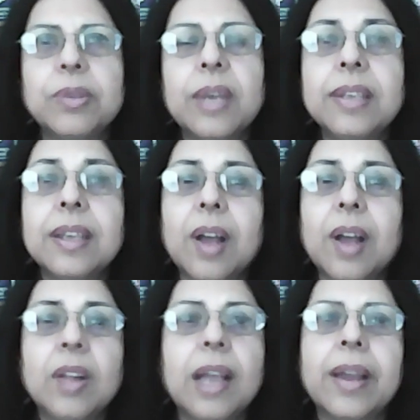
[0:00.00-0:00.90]
So
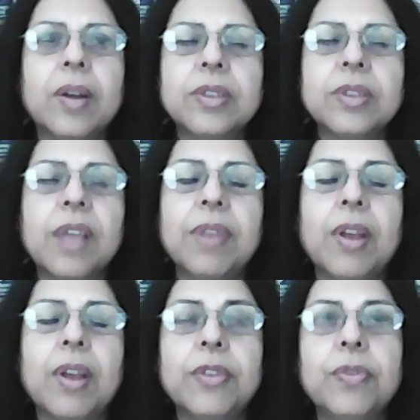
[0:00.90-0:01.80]
I also have a
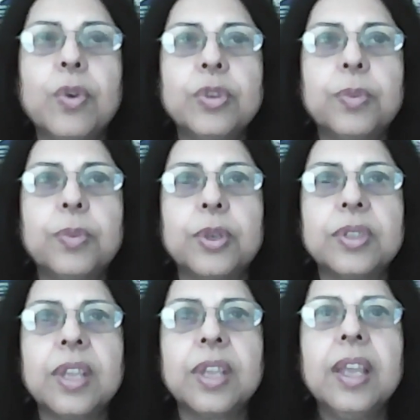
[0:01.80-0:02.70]
lot of
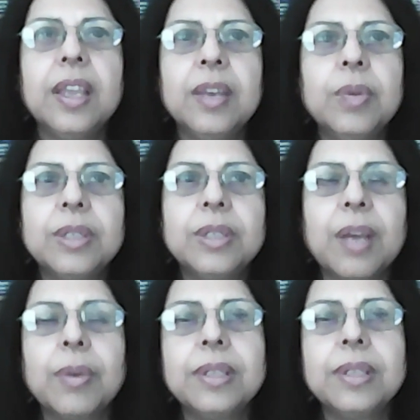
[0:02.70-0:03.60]
notebooks in which
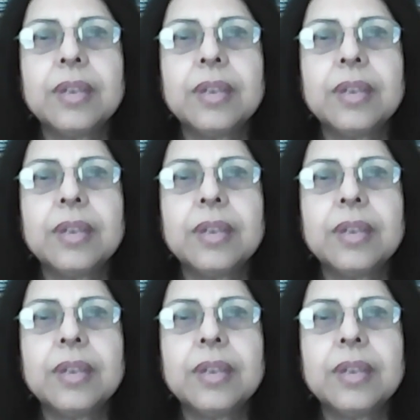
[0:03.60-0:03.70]
I will